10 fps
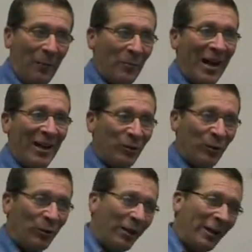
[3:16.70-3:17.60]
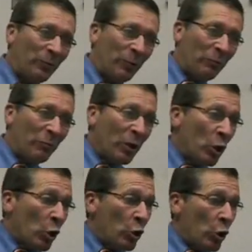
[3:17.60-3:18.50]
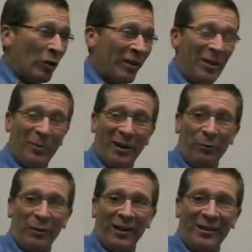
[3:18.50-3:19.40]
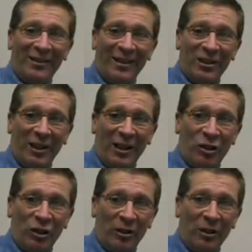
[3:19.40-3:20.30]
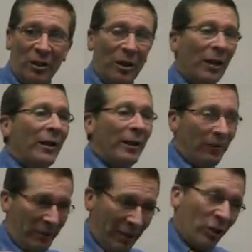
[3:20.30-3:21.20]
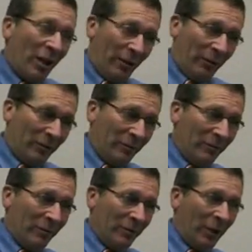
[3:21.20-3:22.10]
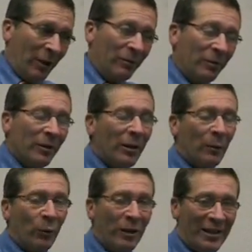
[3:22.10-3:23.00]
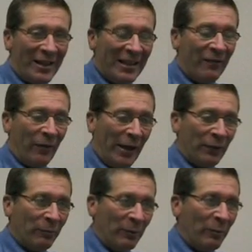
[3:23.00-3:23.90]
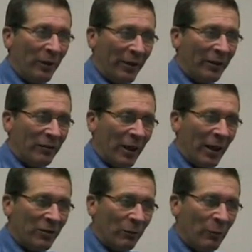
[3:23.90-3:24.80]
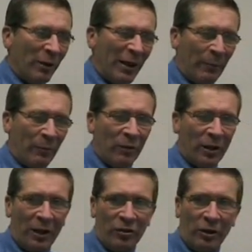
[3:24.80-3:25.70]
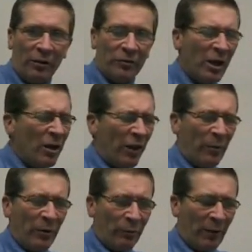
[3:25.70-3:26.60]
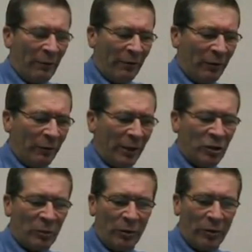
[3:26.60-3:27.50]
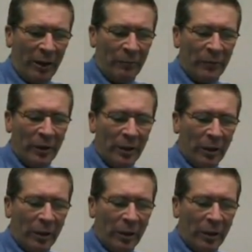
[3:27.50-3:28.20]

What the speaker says: I'm not a security expert, nor is anybody really that's in education, the educators, we need advice from people on the outside. So we rely on Monroe County Sheriffs. They've been great. We have a good relationship with them.